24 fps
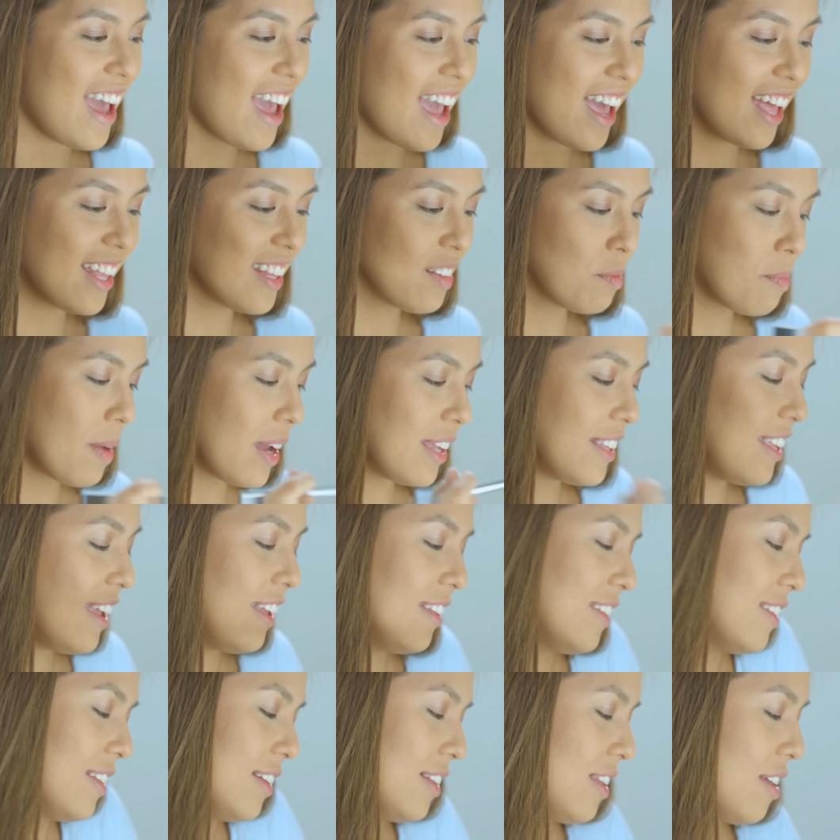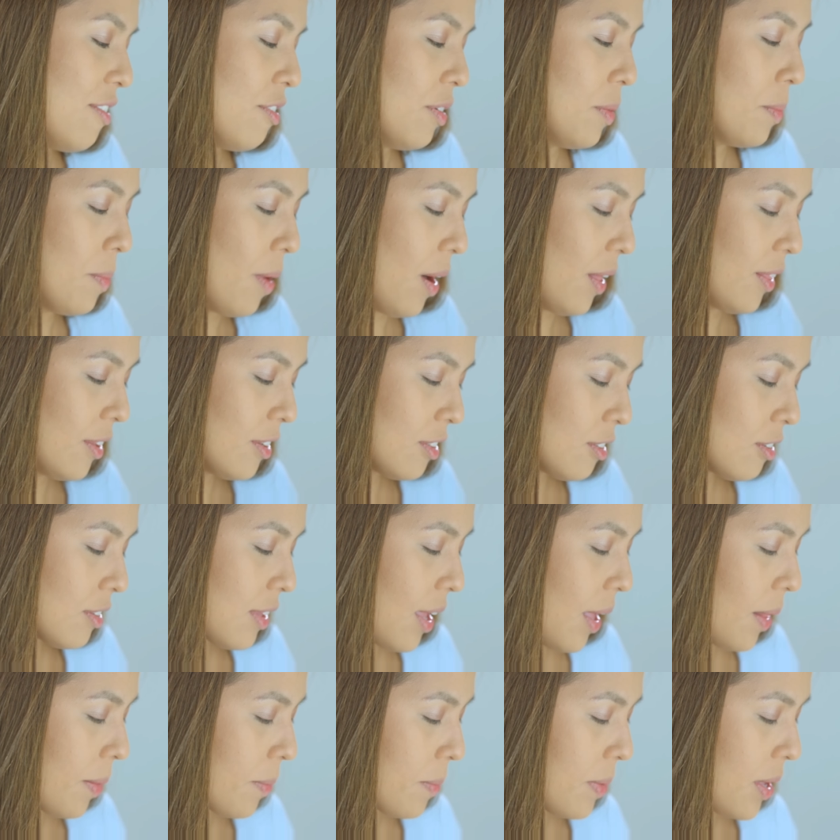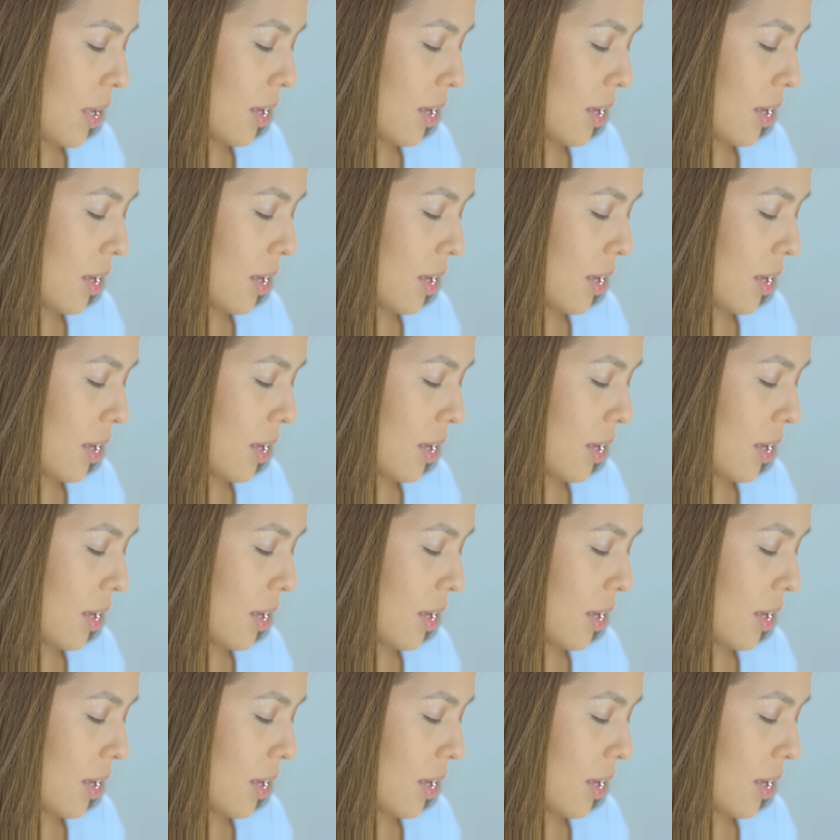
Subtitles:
and my date didn't even bother to tell me.